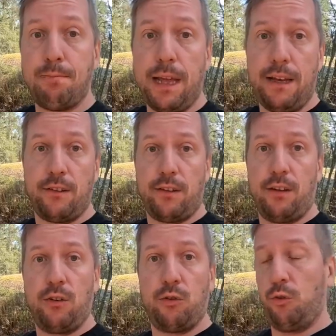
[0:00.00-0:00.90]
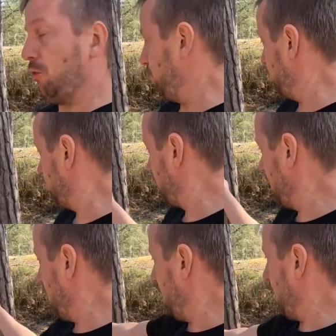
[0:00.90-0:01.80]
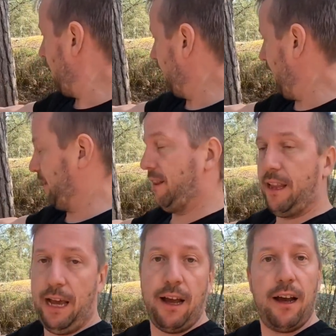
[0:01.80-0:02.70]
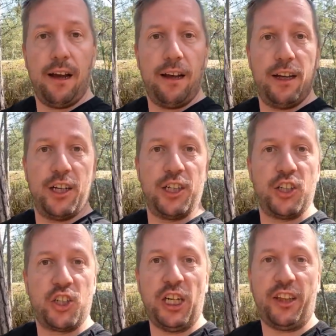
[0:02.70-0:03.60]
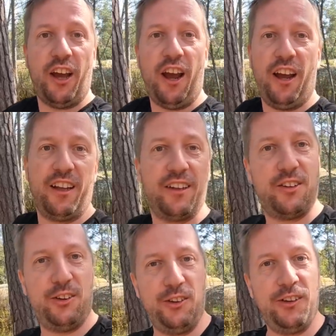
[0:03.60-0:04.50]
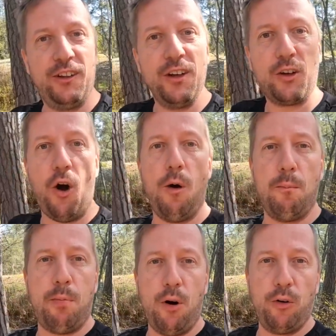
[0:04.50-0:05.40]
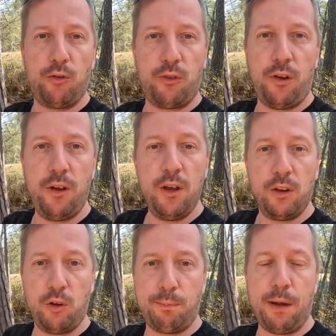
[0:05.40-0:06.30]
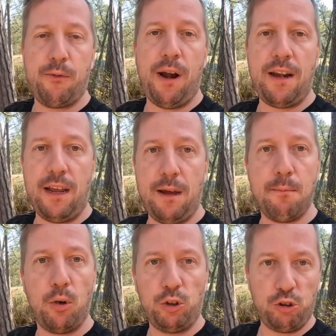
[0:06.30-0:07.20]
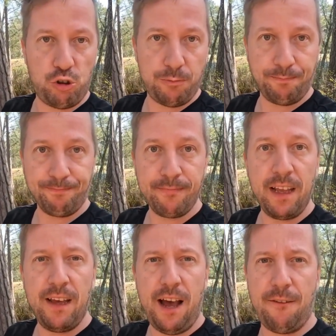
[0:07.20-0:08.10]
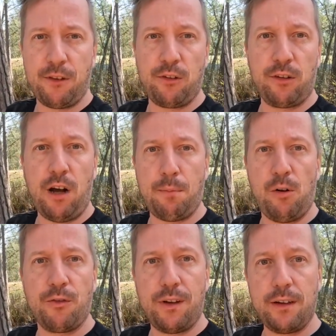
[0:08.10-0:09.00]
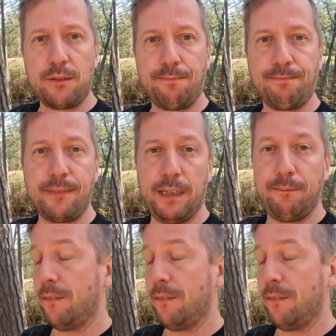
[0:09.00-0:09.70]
place to let the shit hair to compost to be ready mulch after a couple of years. Yeah.